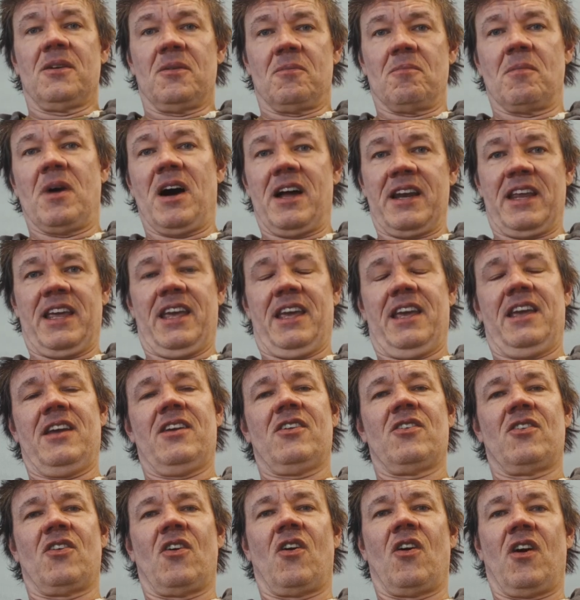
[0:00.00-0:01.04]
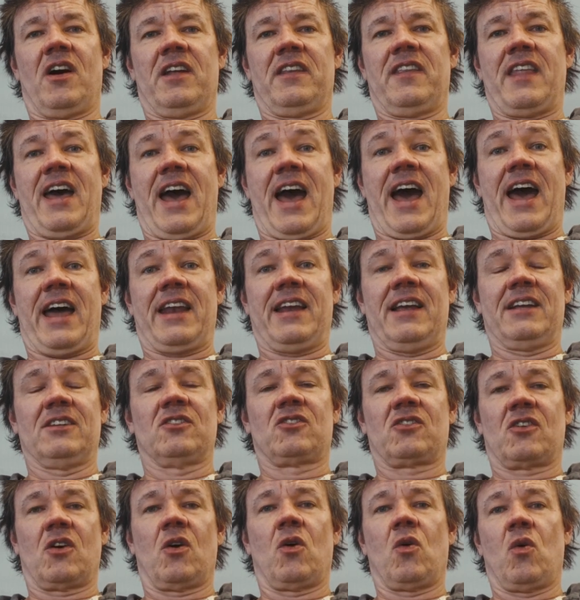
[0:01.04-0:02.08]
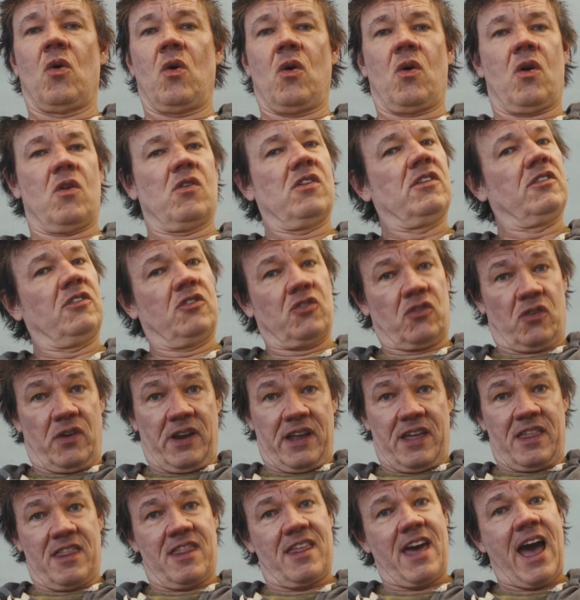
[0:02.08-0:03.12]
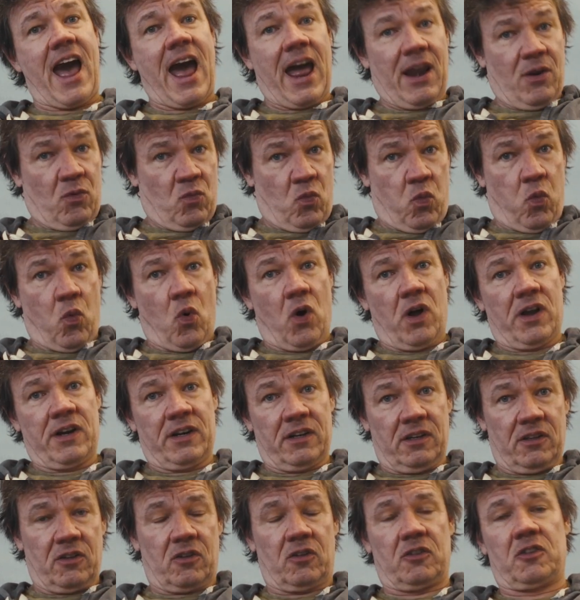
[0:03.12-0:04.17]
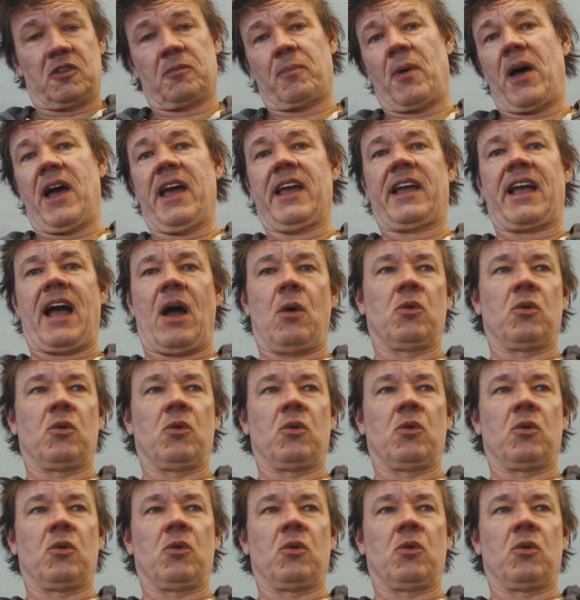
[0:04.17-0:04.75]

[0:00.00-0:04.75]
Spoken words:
money on that. And so during that one little spike,